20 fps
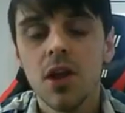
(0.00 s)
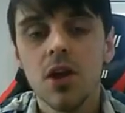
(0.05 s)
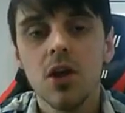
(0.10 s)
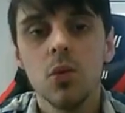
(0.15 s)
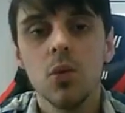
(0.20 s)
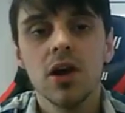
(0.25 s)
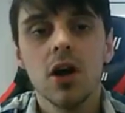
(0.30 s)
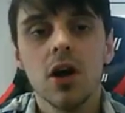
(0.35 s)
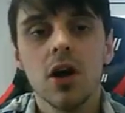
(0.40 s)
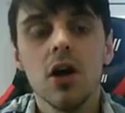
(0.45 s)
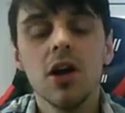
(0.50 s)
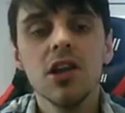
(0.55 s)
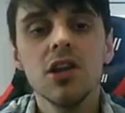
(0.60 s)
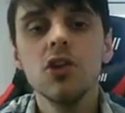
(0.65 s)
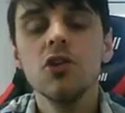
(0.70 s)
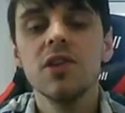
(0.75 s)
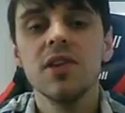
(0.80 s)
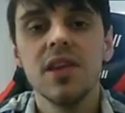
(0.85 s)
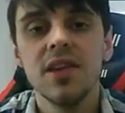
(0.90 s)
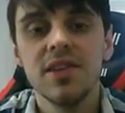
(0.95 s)
We're kind of
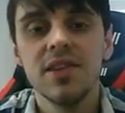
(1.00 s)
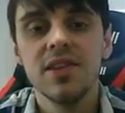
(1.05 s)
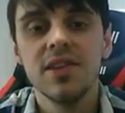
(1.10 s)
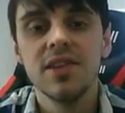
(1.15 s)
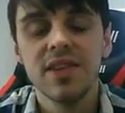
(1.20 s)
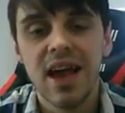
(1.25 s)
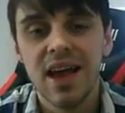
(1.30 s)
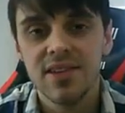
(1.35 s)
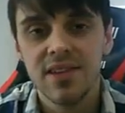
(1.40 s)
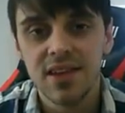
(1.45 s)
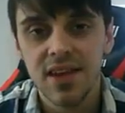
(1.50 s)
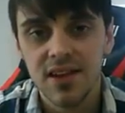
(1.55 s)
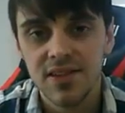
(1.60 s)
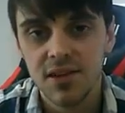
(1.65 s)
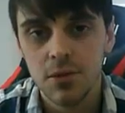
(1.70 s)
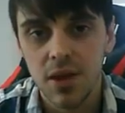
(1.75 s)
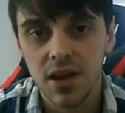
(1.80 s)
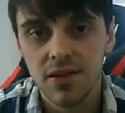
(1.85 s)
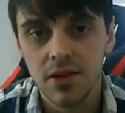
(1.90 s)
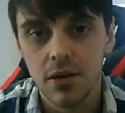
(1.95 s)
using this as a
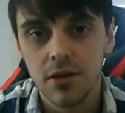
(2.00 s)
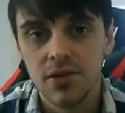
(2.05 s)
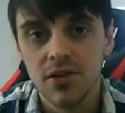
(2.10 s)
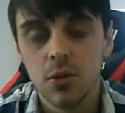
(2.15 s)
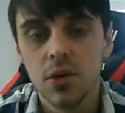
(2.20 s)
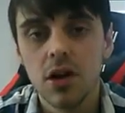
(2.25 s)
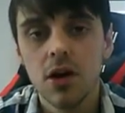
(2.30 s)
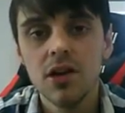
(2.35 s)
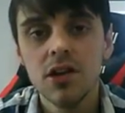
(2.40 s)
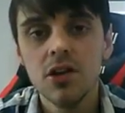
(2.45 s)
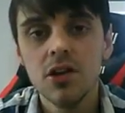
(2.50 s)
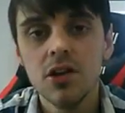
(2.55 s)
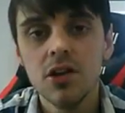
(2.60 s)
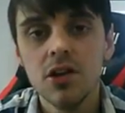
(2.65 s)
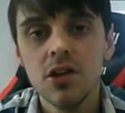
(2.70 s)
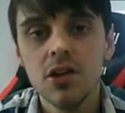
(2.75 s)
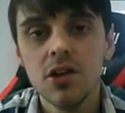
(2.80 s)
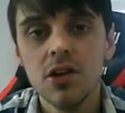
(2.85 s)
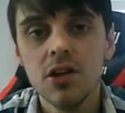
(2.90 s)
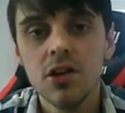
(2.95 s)
guesstimator. So we're
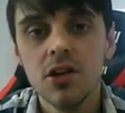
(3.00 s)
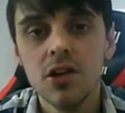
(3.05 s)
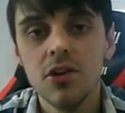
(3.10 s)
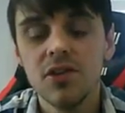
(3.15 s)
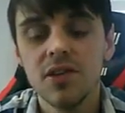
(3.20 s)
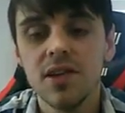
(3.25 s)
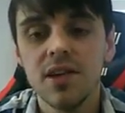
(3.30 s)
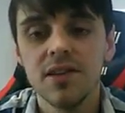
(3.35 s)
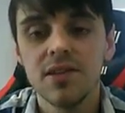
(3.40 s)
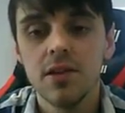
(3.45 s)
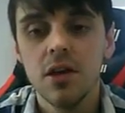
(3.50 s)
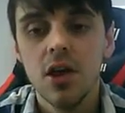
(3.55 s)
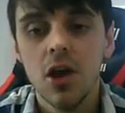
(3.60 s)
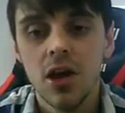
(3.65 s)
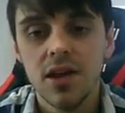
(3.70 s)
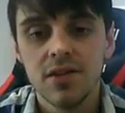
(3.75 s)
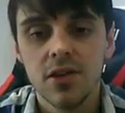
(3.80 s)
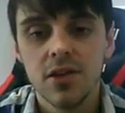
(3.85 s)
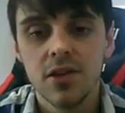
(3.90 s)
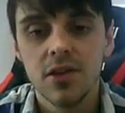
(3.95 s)
kind of using this
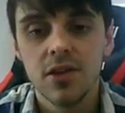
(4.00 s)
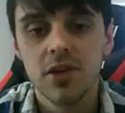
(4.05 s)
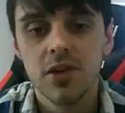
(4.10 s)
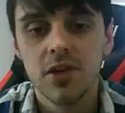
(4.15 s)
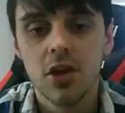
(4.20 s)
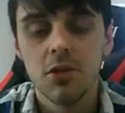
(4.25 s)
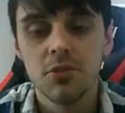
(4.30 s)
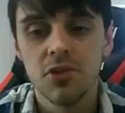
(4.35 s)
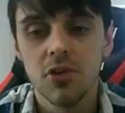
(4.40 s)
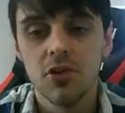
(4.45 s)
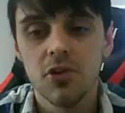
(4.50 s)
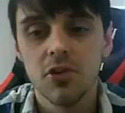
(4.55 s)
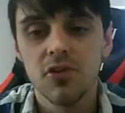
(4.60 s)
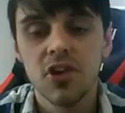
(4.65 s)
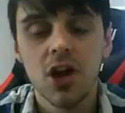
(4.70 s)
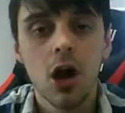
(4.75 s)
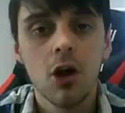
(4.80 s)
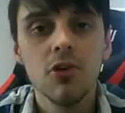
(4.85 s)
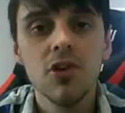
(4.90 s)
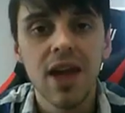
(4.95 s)
in terms of
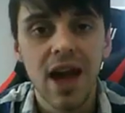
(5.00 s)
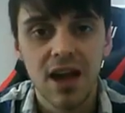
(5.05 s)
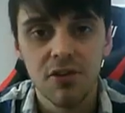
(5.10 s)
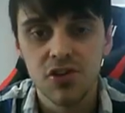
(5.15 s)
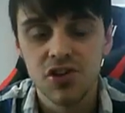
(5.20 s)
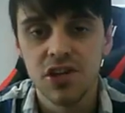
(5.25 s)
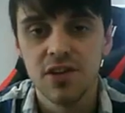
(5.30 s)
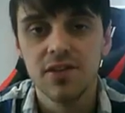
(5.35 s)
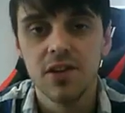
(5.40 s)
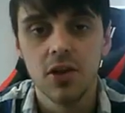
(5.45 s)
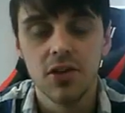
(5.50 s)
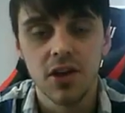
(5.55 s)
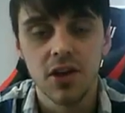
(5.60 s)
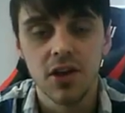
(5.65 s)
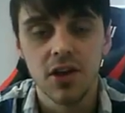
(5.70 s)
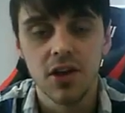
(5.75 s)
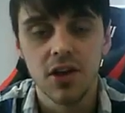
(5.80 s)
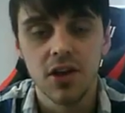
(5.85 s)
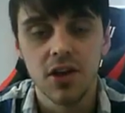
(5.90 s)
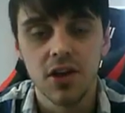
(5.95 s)
current averages
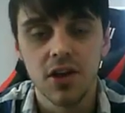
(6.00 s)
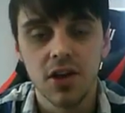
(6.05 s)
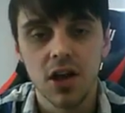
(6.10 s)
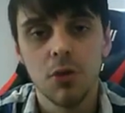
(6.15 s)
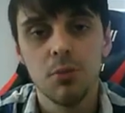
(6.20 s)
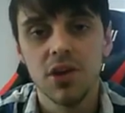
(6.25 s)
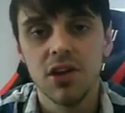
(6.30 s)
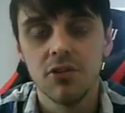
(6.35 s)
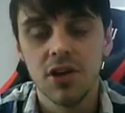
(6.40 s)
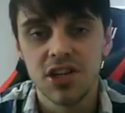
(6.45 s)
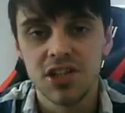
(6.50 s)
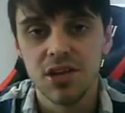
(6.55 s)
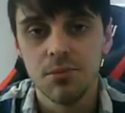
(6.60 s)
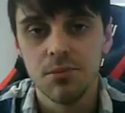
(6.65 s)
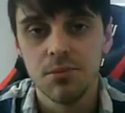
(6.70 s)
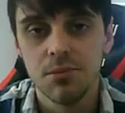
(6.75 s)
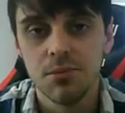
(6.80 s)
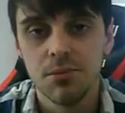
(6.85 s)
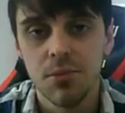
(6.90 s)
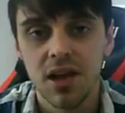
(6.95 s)
that the company are
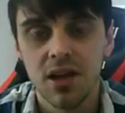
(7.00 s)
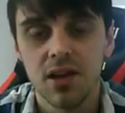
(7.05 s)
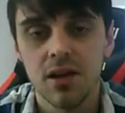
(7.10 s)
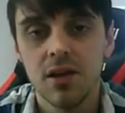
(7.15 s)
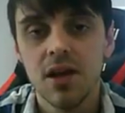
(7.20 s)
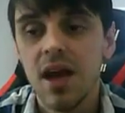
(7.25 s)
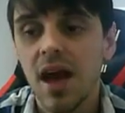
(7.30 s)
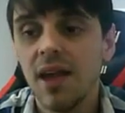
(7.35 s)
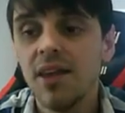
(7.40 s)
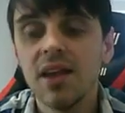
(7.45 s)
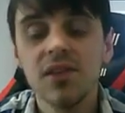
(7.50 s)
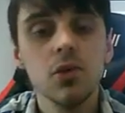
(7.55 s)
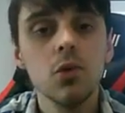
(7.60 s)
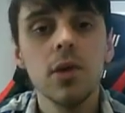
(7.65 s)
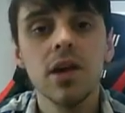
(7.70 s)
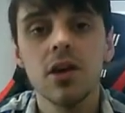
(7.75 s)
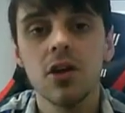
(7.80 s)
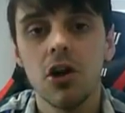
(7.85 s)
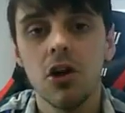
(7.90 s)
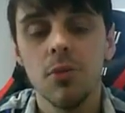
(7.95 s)
actually making. And
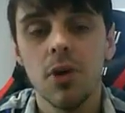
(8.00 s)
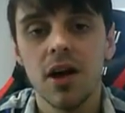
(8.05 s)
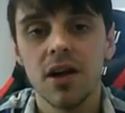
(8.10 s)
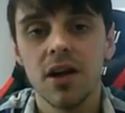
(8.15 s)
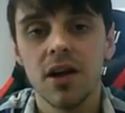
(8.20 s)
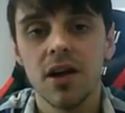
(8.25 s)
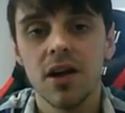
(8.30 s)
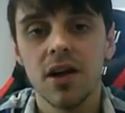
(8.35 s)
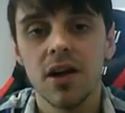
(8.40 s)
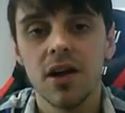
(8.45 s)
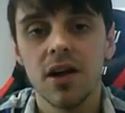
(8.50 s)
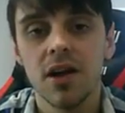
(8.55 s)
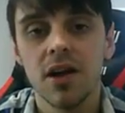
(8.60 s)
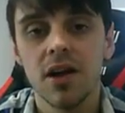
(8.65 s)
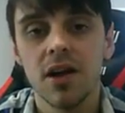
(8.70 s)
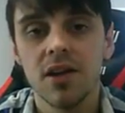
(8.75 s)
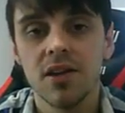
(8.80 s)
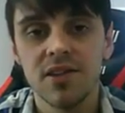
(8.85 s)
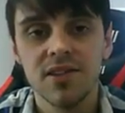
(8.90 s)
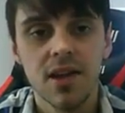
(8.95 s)
that's all we can go by,
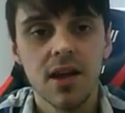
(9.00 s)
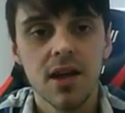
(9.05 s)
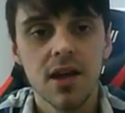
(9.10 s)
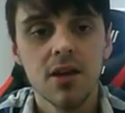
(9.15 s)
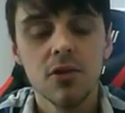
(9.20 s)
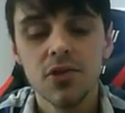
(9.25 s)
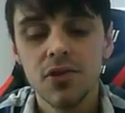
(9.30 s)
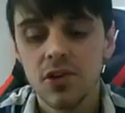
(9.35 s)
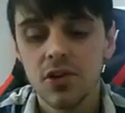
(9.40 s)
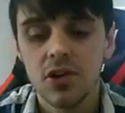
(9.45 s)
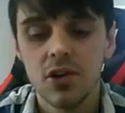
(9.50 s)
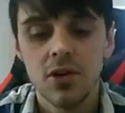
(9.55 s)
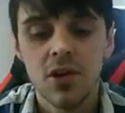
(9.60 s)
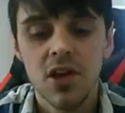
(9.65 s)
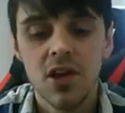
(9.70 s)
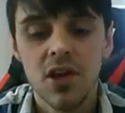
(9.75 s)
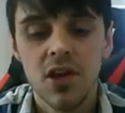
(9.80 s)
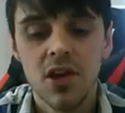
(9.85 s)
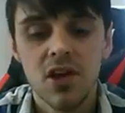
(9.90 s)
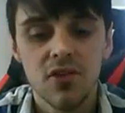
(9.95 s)
because sales are going to
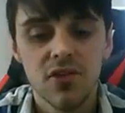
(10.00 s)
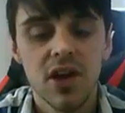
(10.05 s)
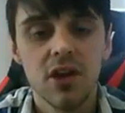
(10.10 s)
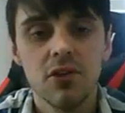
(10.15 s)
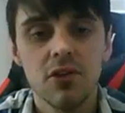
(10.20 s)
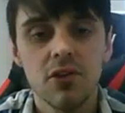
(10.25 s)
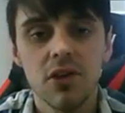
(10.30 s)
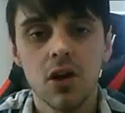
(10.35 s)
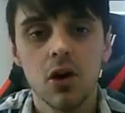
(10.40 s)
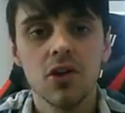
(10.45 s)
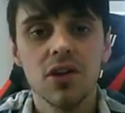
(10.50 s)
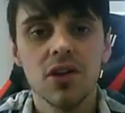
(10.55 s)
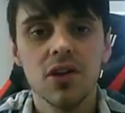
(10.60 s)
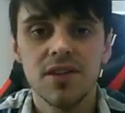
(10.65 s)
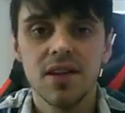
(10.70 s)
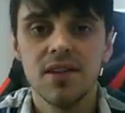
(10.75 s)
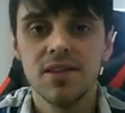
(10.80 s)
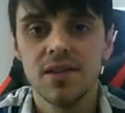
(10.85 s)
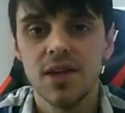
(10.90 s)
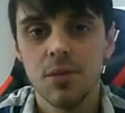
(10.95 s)
vary on a
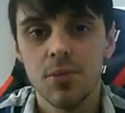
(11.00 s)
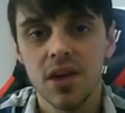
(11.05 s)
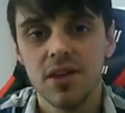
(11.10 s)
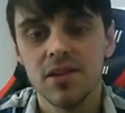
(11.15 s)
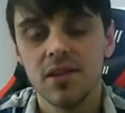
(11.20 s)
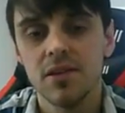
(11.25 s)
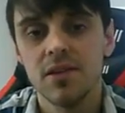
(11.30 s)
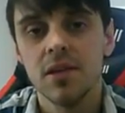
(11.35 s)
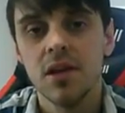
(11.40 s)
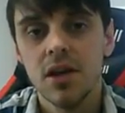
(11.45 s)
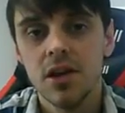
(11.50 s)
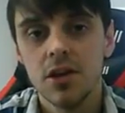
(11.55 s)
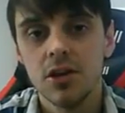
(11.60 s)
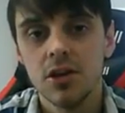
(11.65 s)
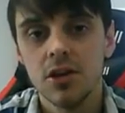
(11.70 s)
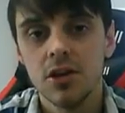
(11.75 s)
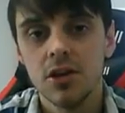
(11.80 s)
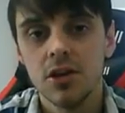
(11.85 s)
day-to-day basis.